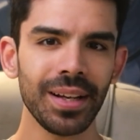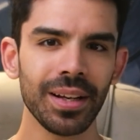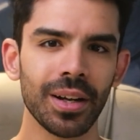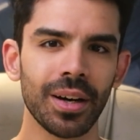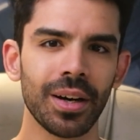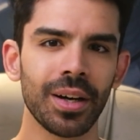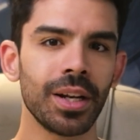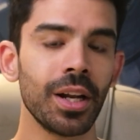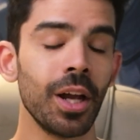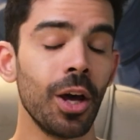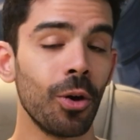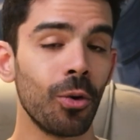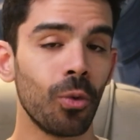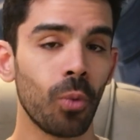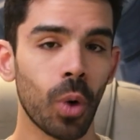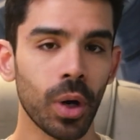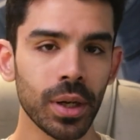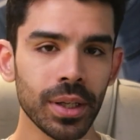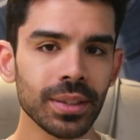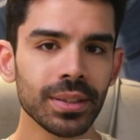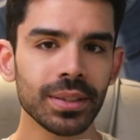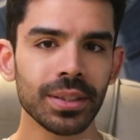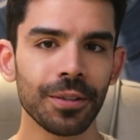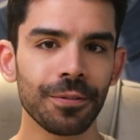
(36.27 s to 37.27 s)
learn what
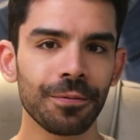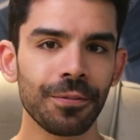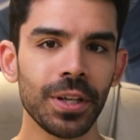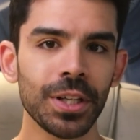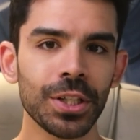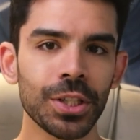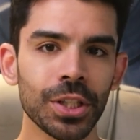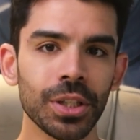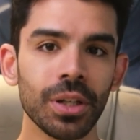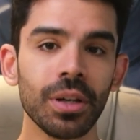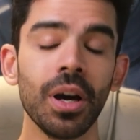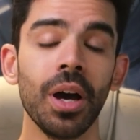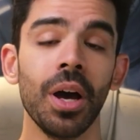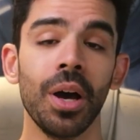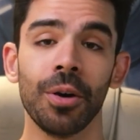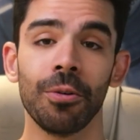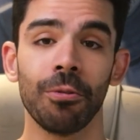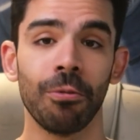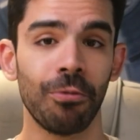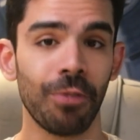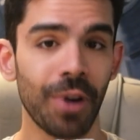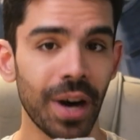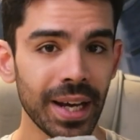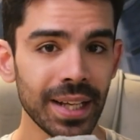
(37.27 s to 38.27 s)
is the feature,
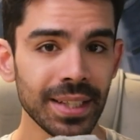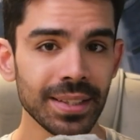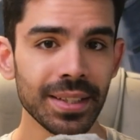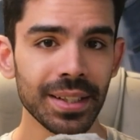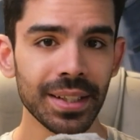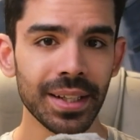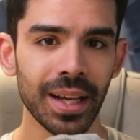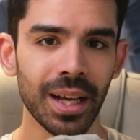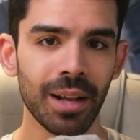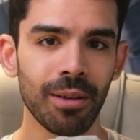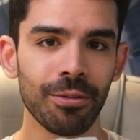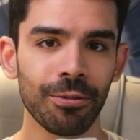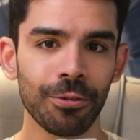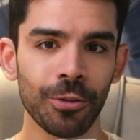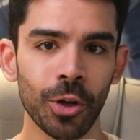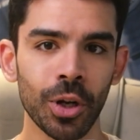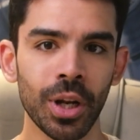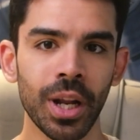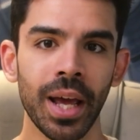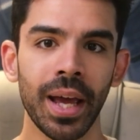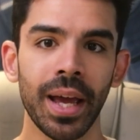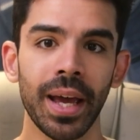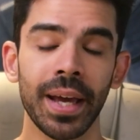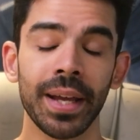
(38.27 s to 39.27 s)
why is it helpful
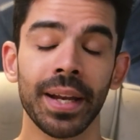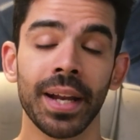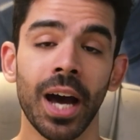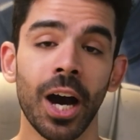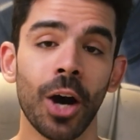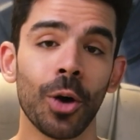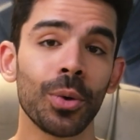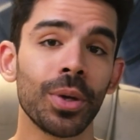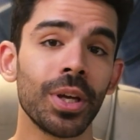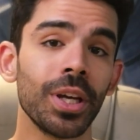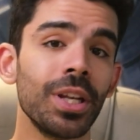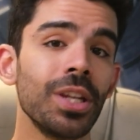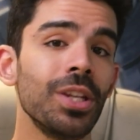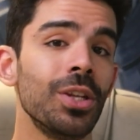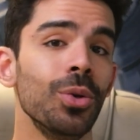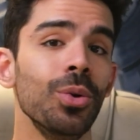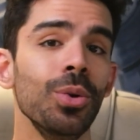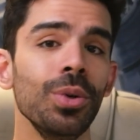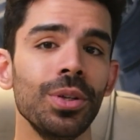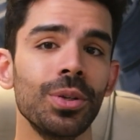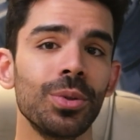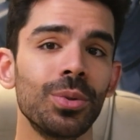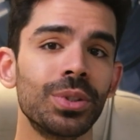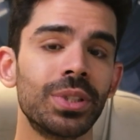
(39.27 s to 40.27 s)
and how can you
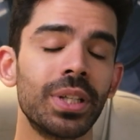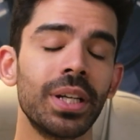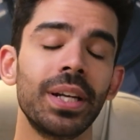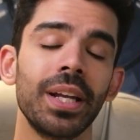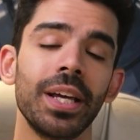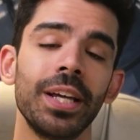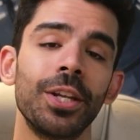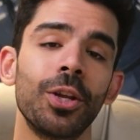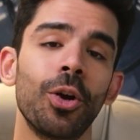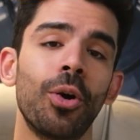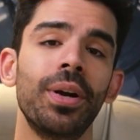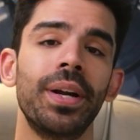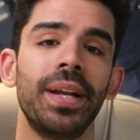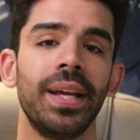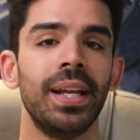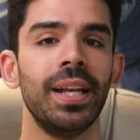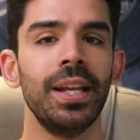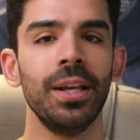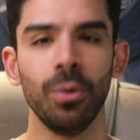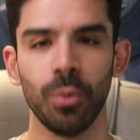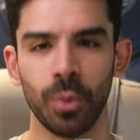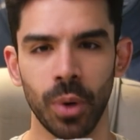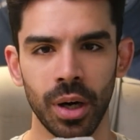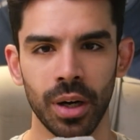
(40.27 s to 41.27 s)
use it in your
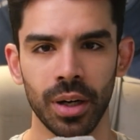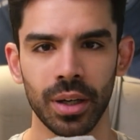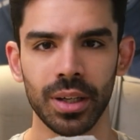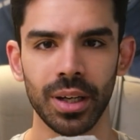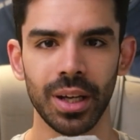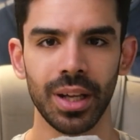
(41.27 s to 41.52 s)
daily work.